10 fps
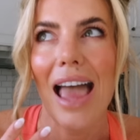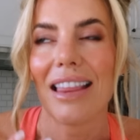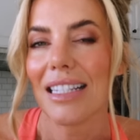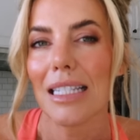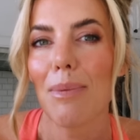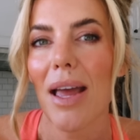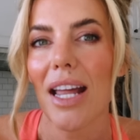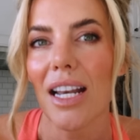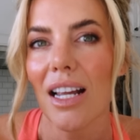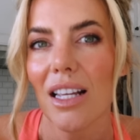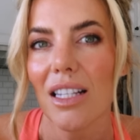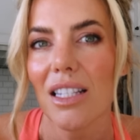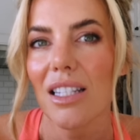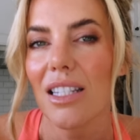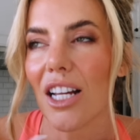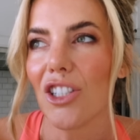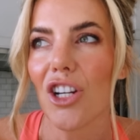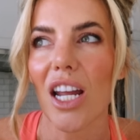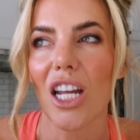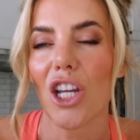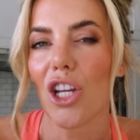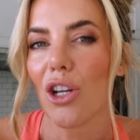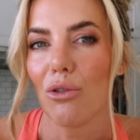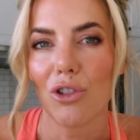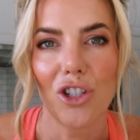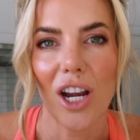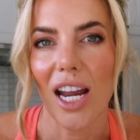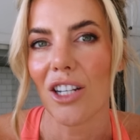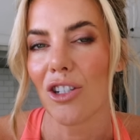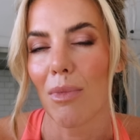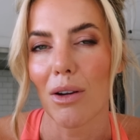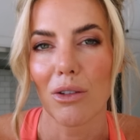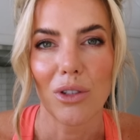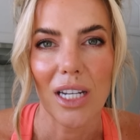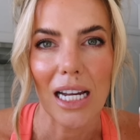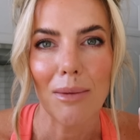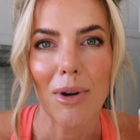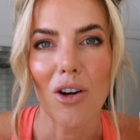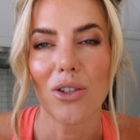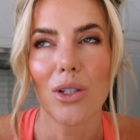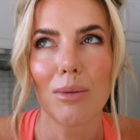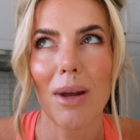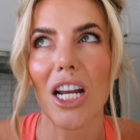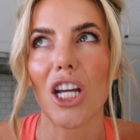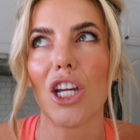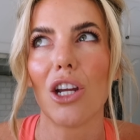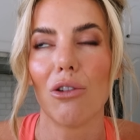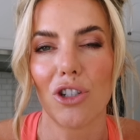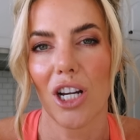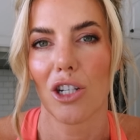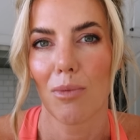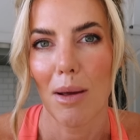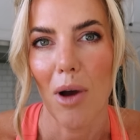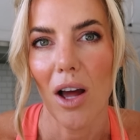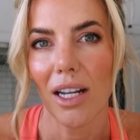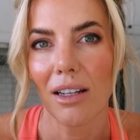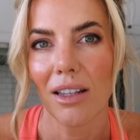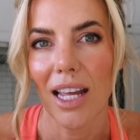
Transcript: And this has been such a huge change in my routine, but also it's made a huge change in my body.